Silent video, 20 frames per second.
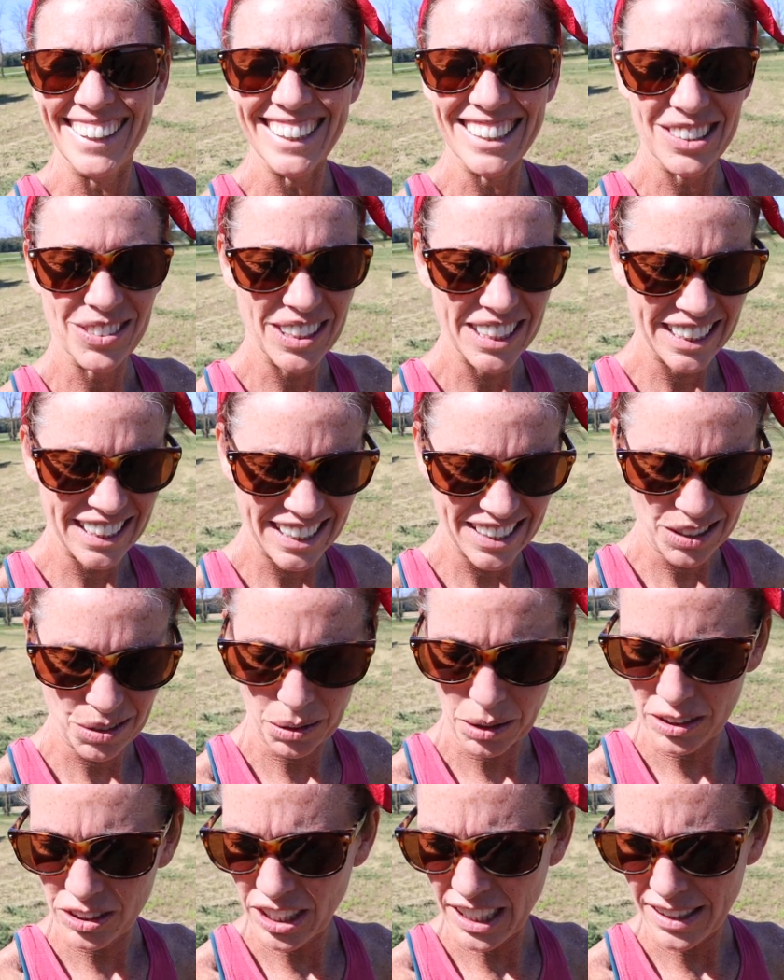it is what it is.
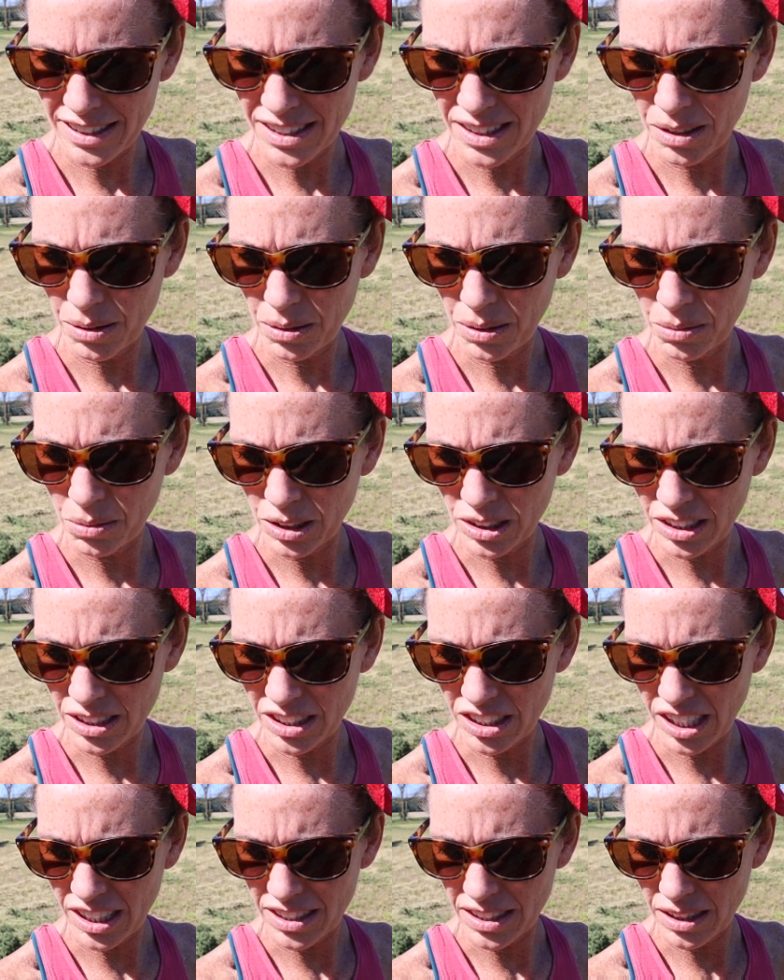We're chasing the, we're
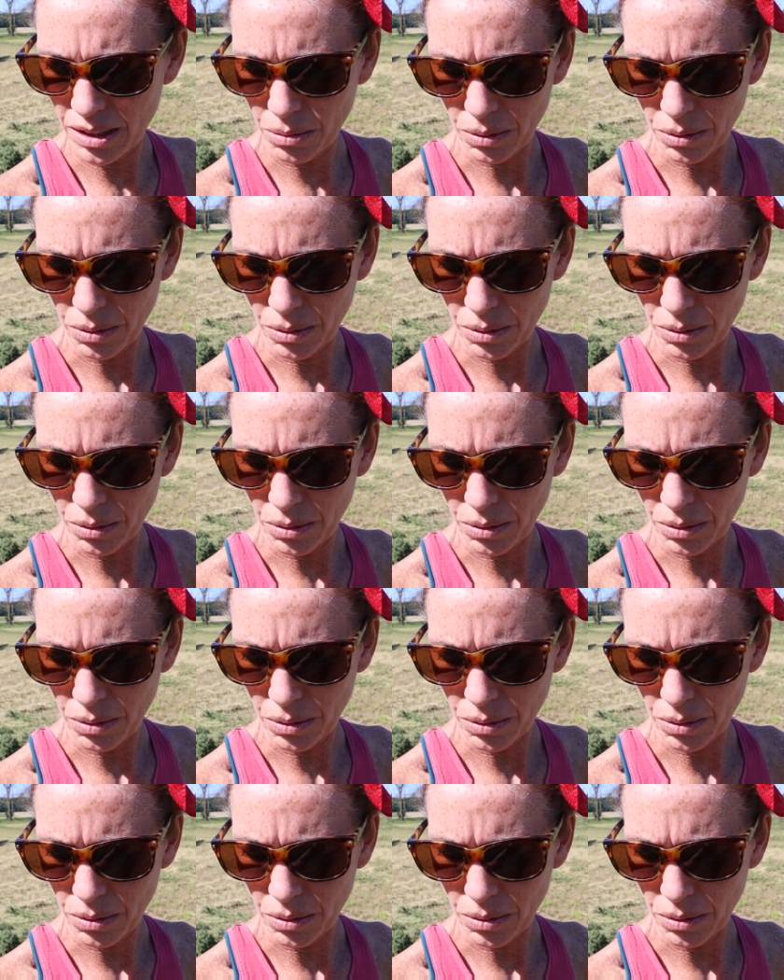just chasing